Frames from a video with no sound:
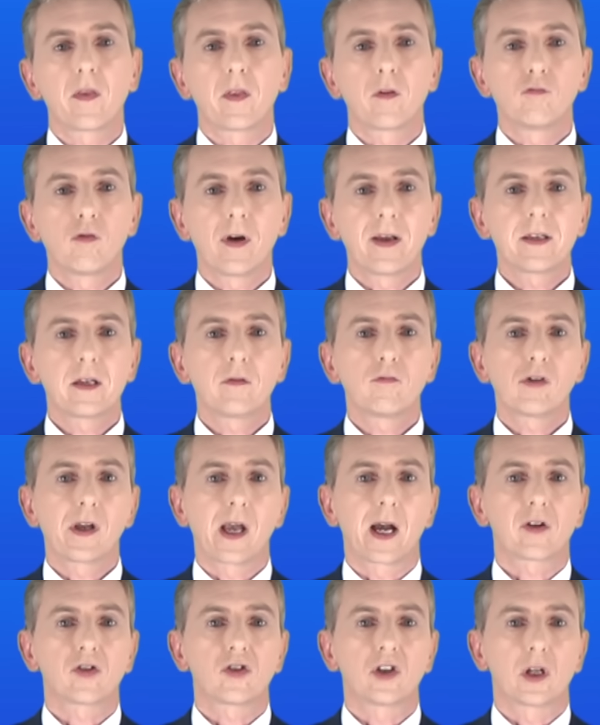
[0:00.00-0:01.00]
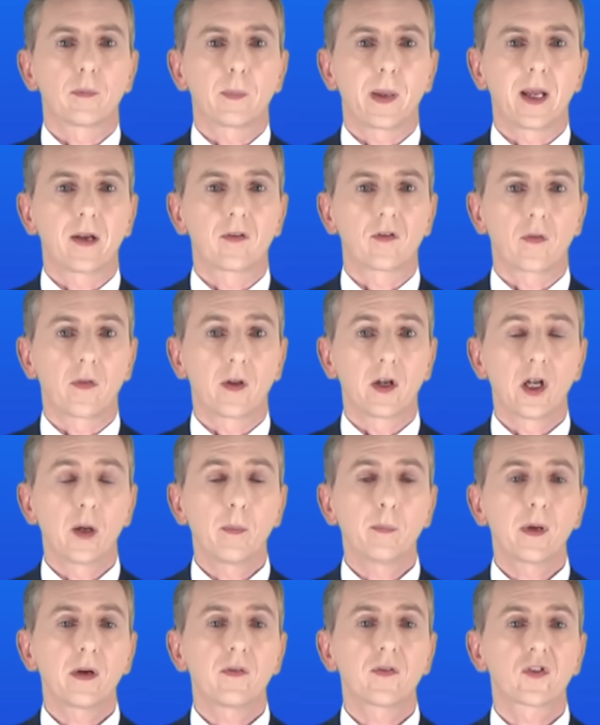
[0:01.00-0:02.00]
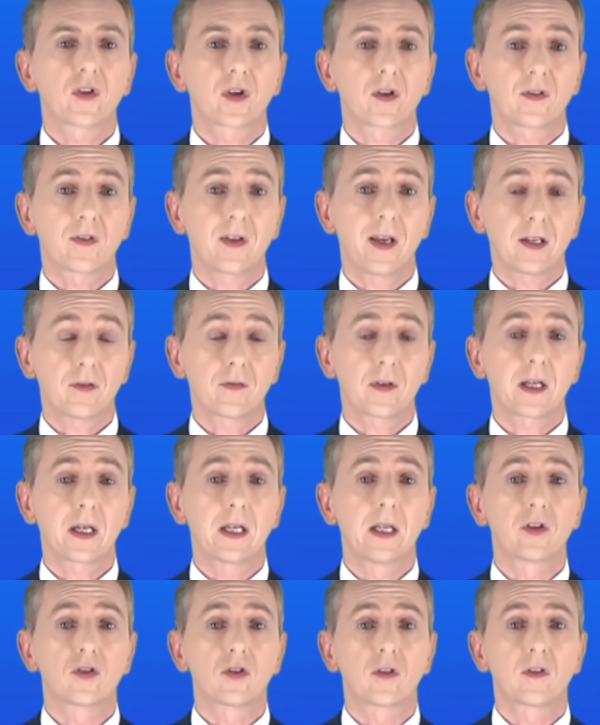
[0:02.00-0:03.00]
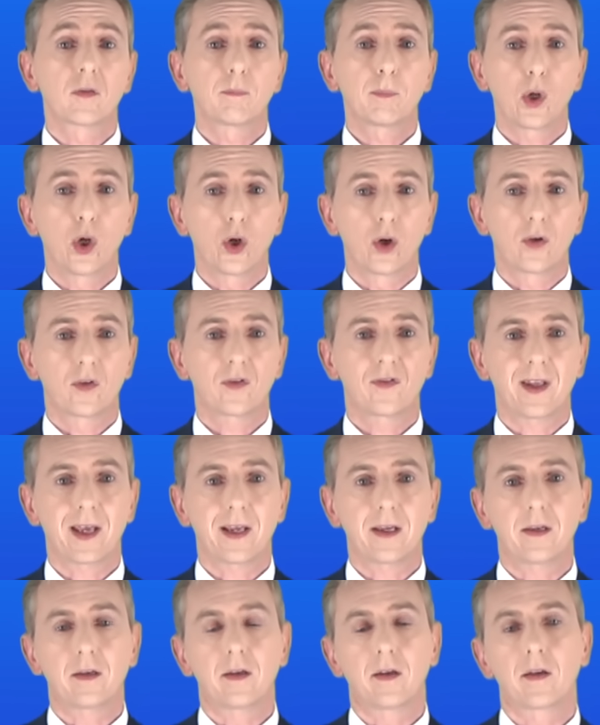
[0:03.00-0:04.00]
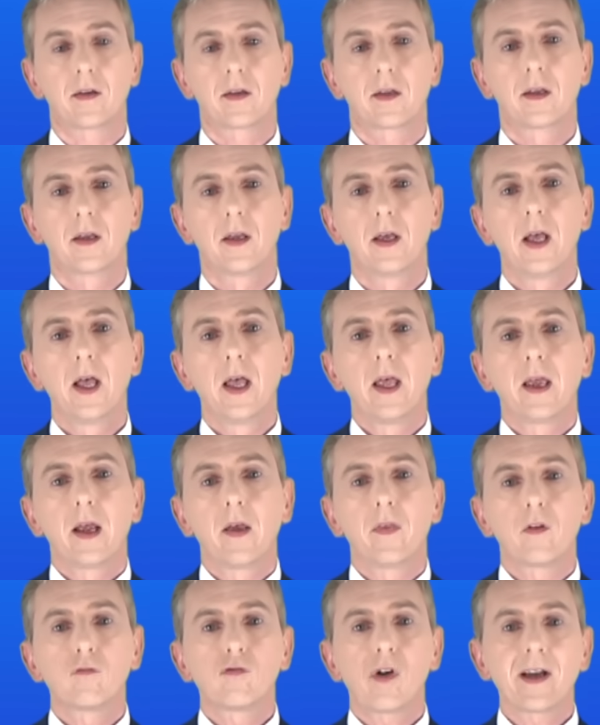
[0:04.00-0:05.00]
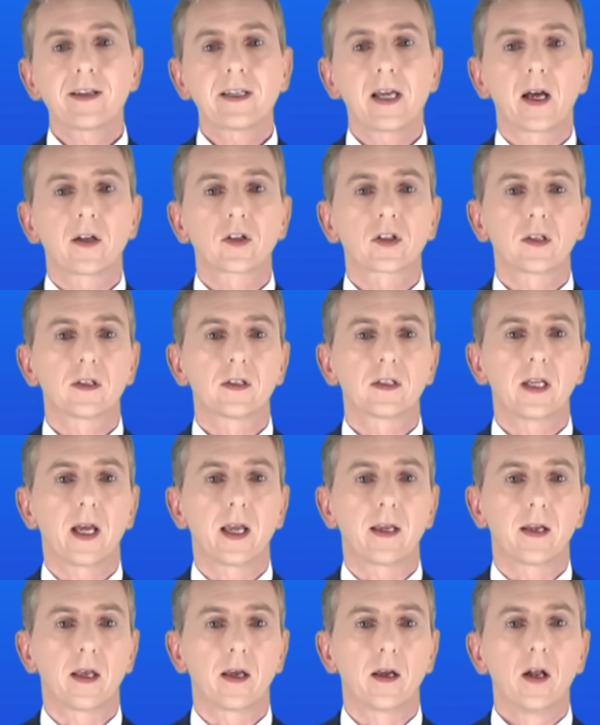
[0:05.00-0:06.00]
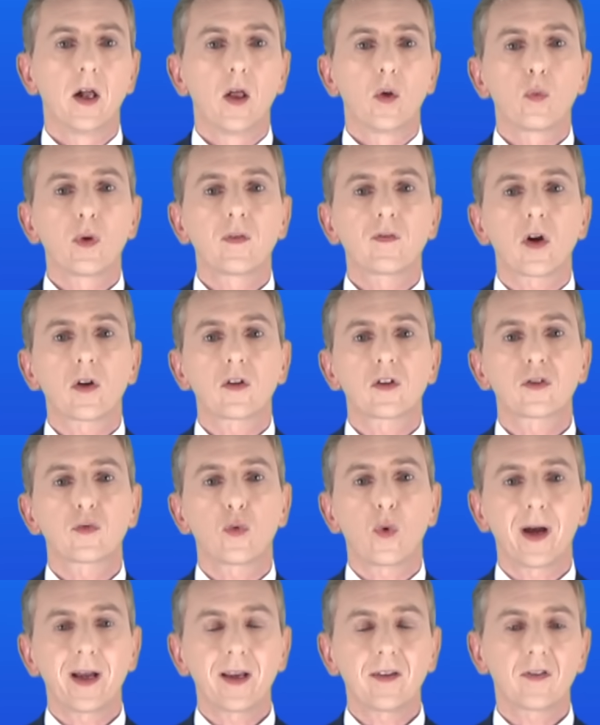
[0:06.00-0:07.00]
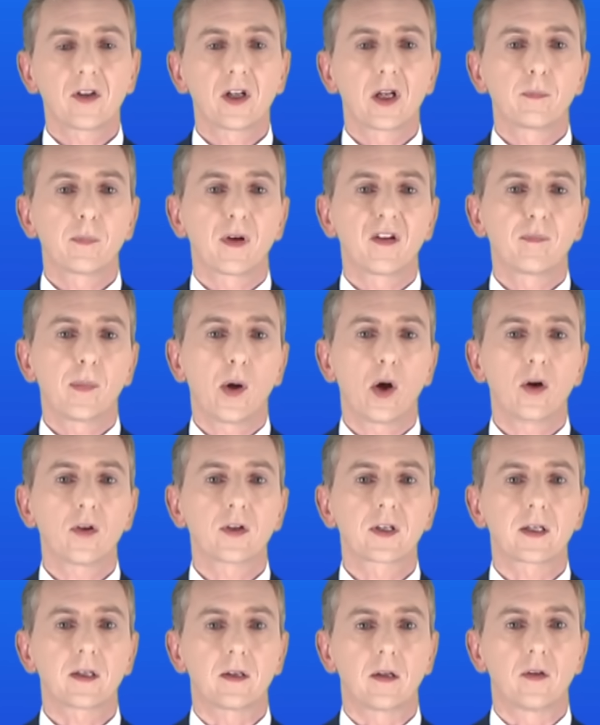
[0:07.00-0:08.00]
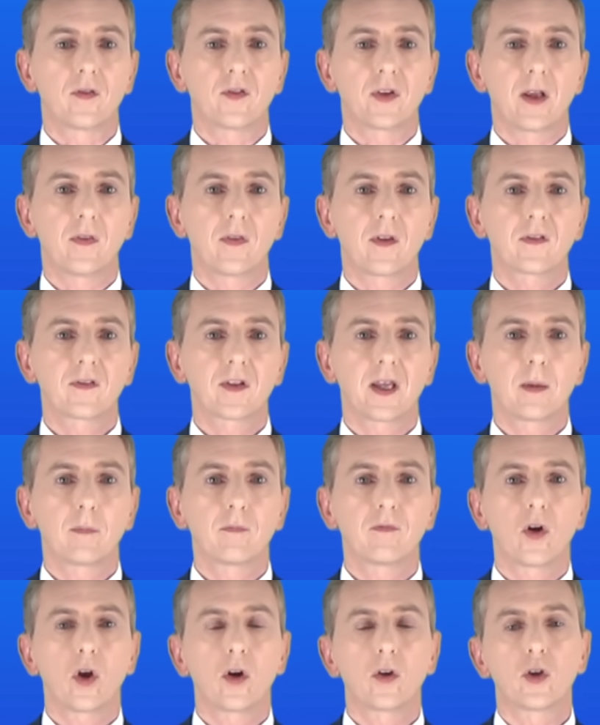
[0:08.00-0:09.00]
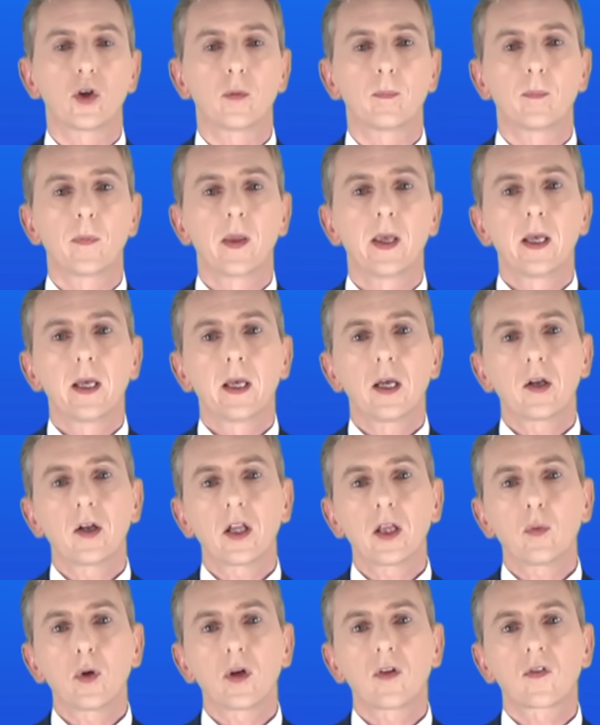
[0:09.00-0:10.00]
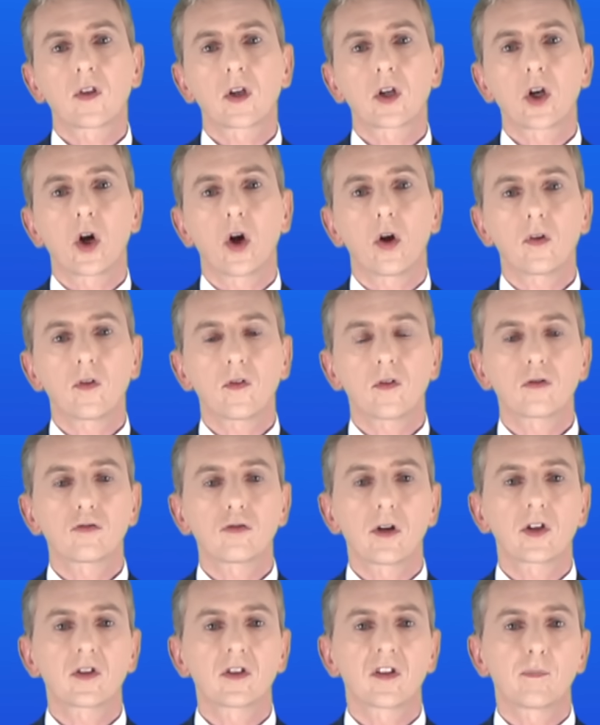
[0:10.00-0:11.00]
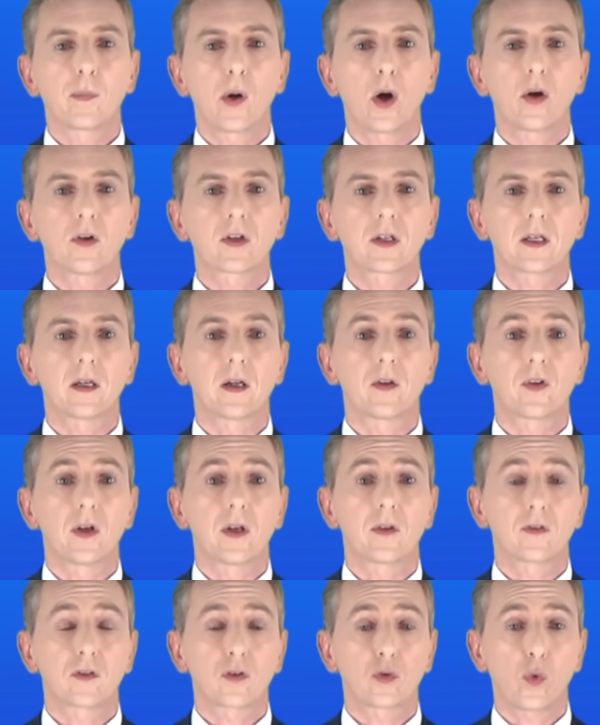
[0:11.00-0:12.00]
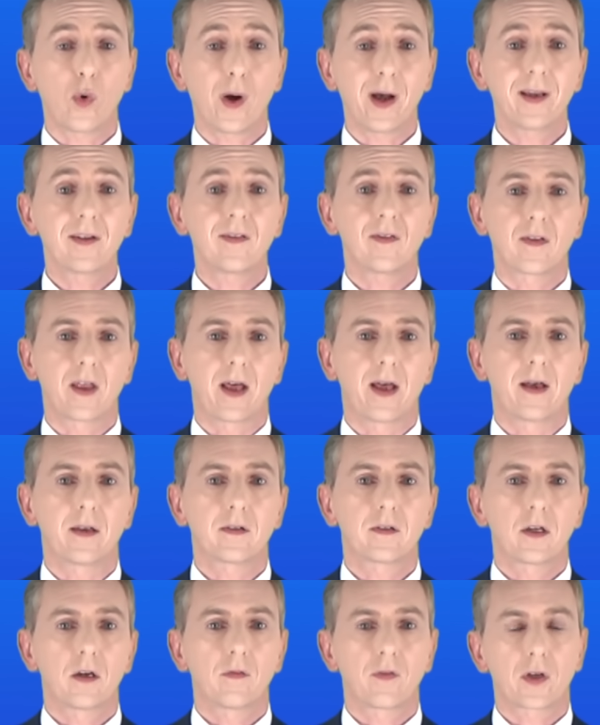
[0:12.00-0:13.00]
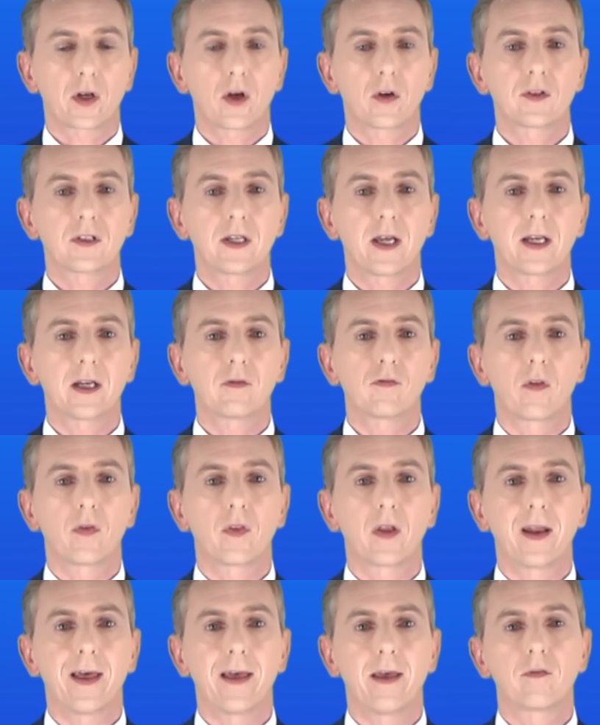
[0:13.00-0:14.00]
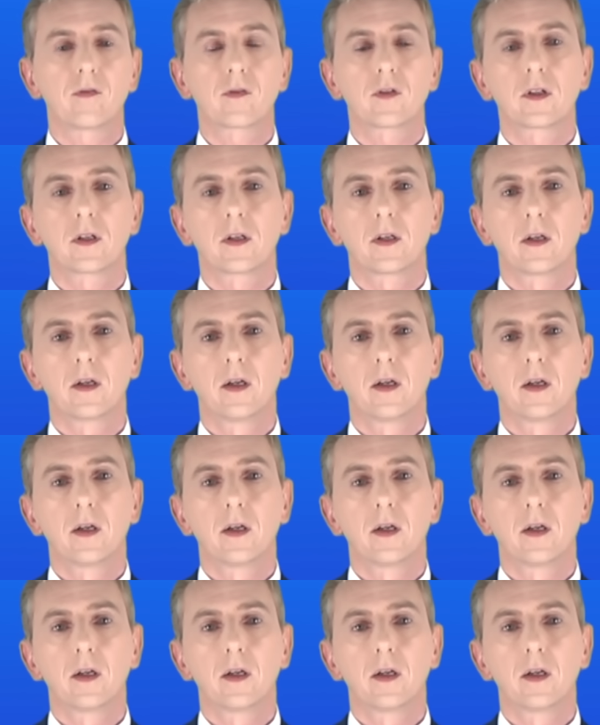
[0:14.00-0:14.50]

that the rate of reaction depends on the number of successful collisions per second. In the right-hand container, we've got twice the number of particles in the same volume. In other words, the concentration of particles is twice that of the container on the left.